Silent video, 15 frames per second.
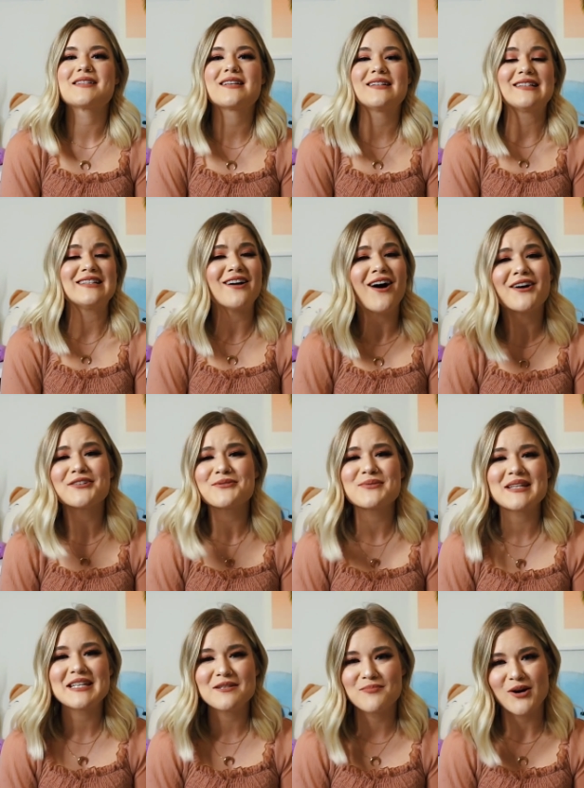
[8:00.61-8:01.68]
to not use
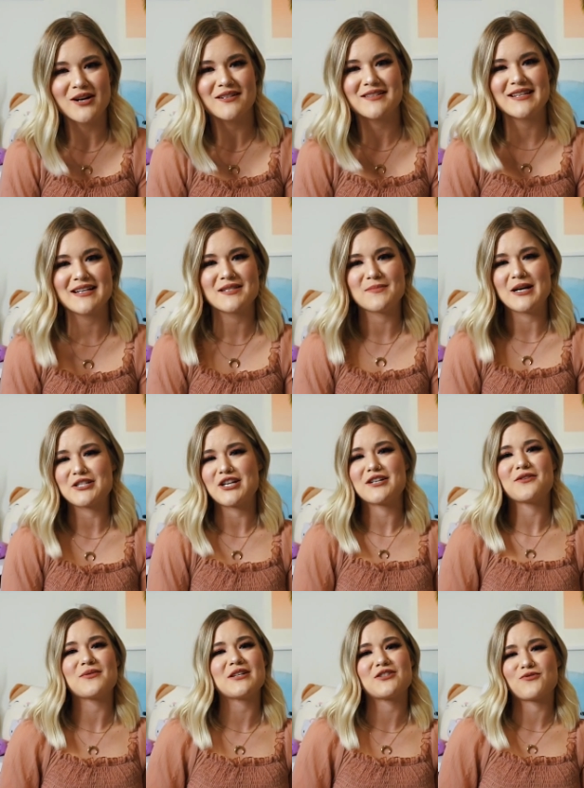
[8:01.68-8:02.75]
heat products as much. I
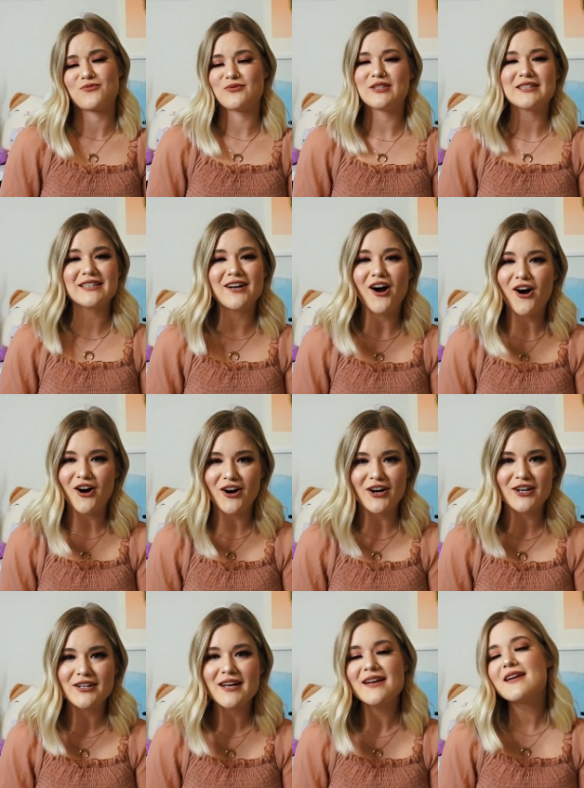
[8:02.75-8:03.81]
know that's really
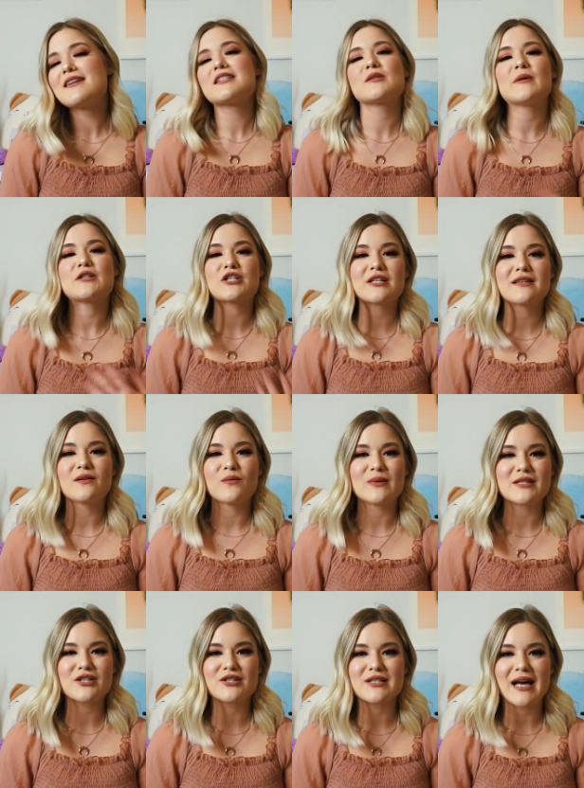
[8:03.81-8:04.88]
hard, especially in the
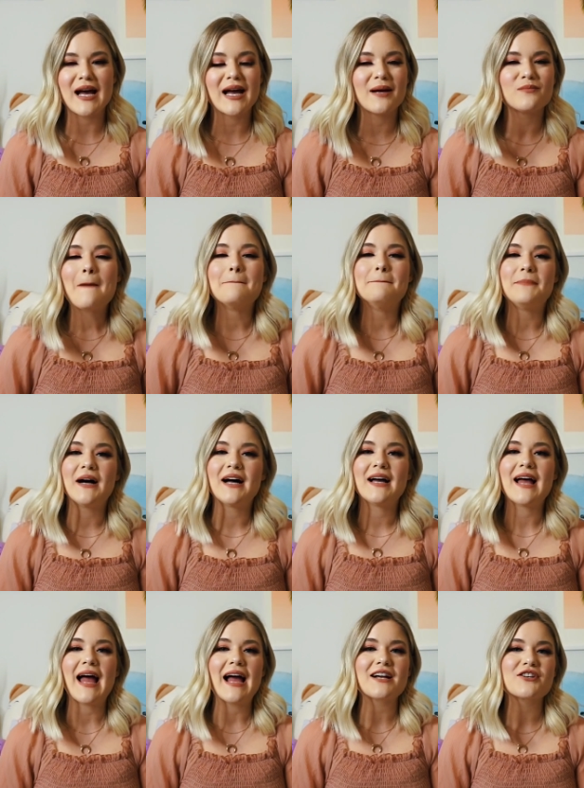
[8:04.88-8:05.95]
winter time,
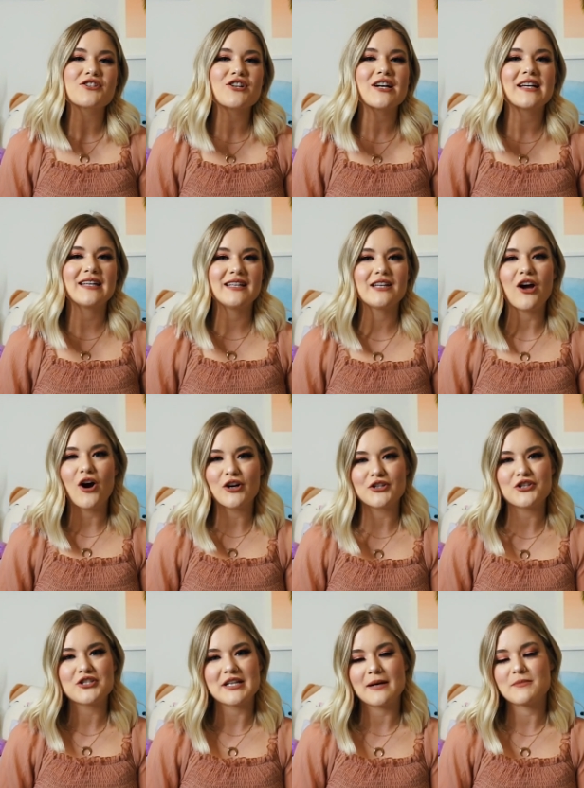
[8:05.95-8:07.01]
but extra heat on
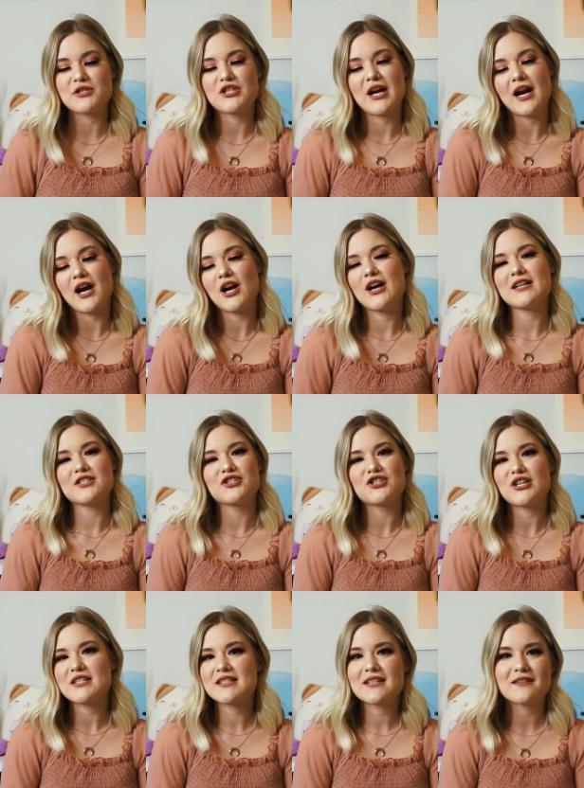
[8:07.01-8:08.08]
your damaged hair is
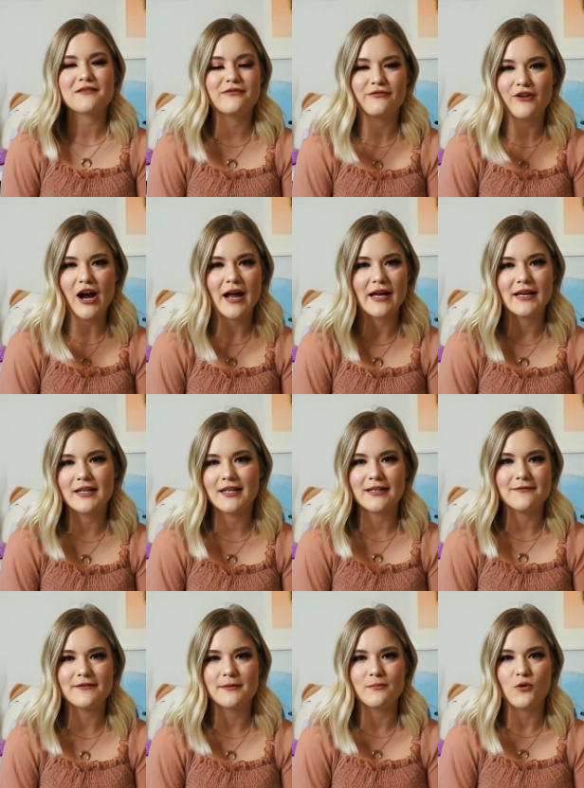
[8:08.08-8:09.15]
just gonna fry it
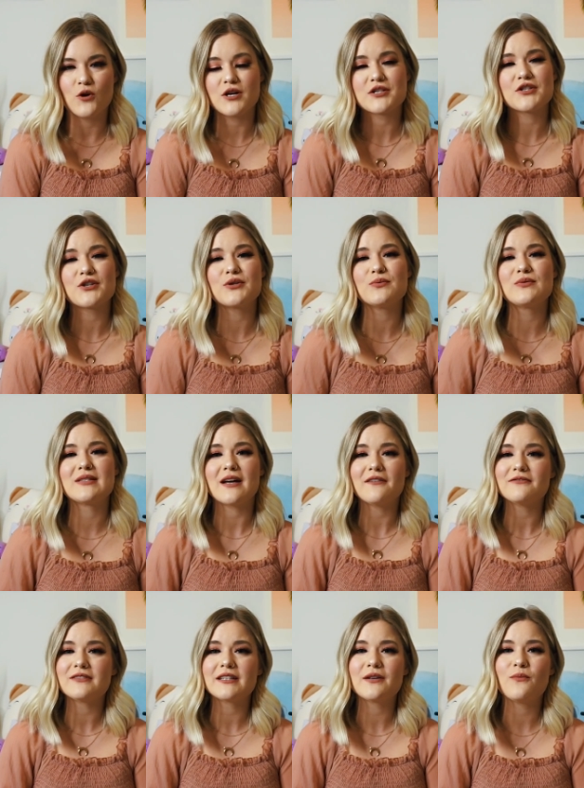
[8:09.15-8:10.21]
even more. So you
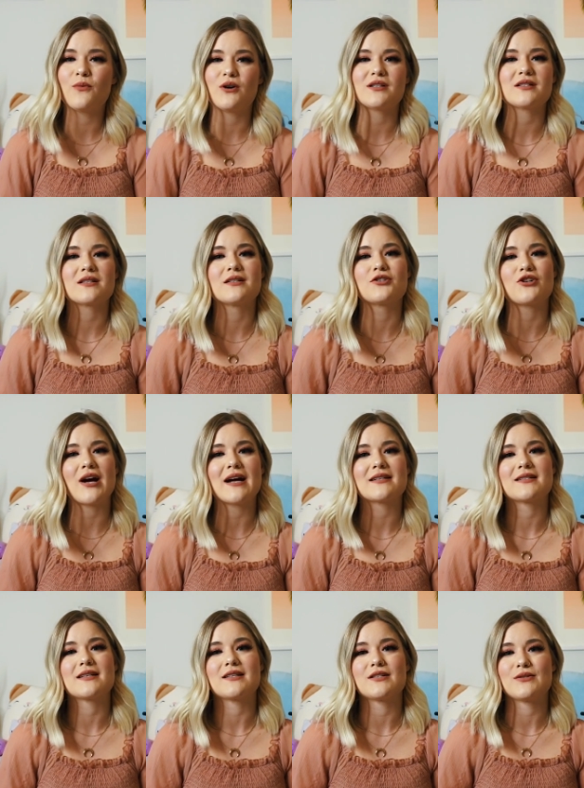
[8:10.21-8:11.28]
definitely want to try
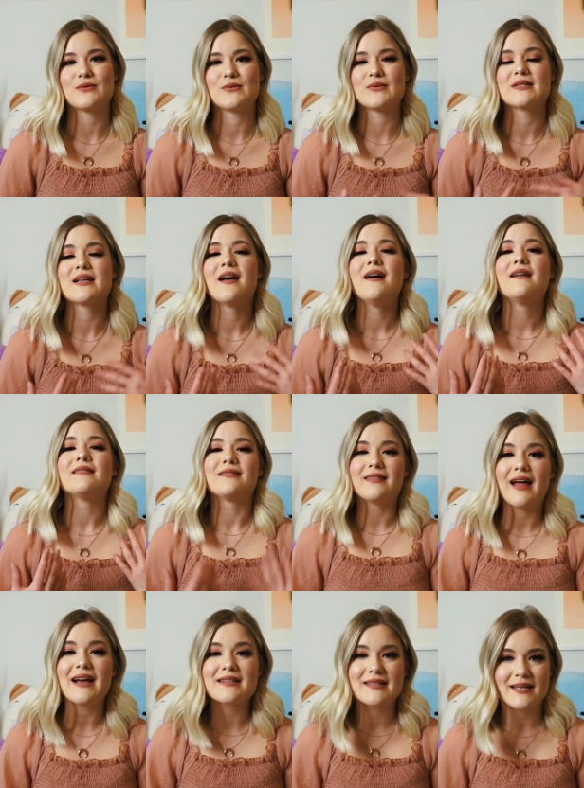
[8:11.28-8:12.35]
to use
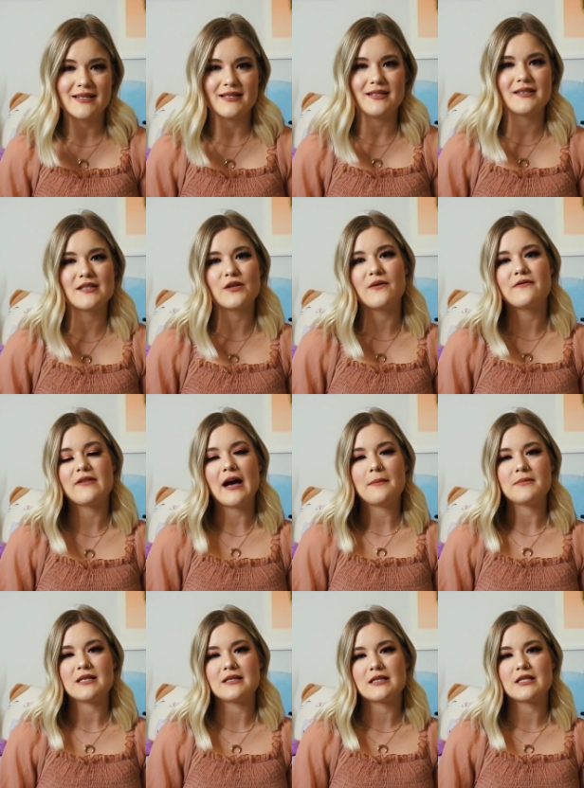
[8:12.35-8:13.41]
less heat. So if
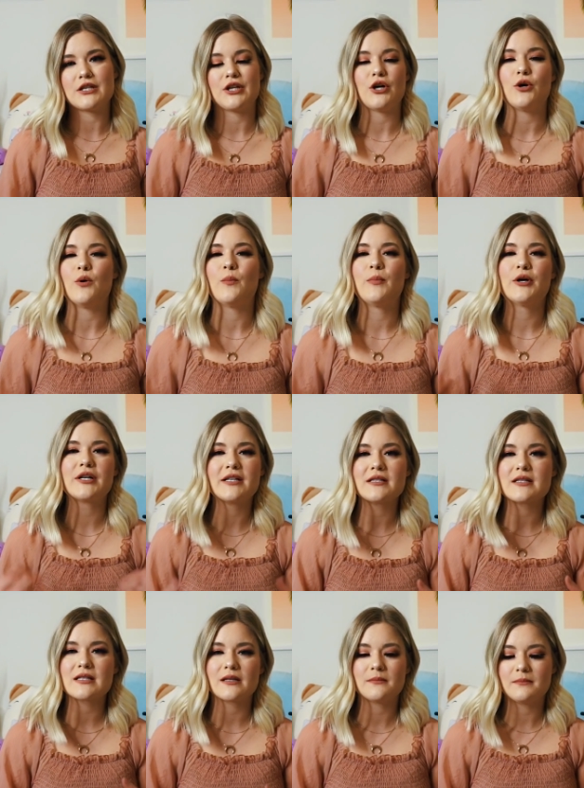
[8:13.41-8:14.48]
that means, you know,
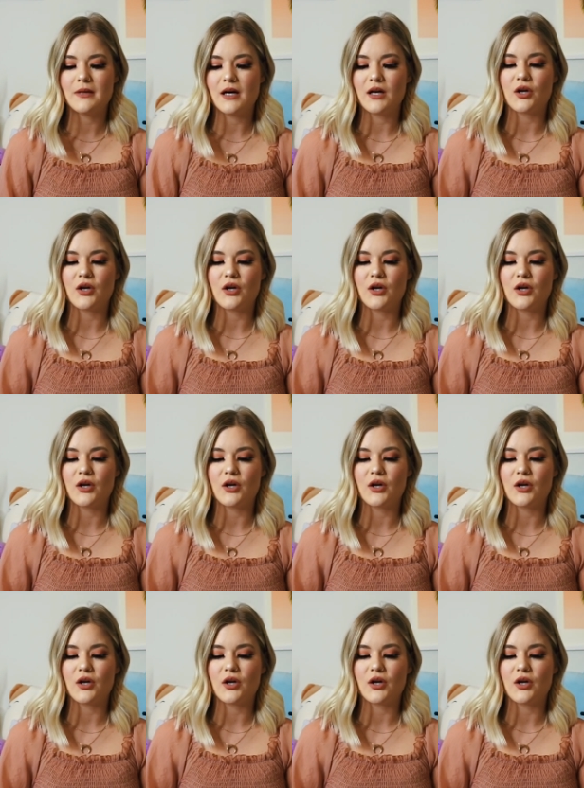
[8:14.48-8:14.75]
putting some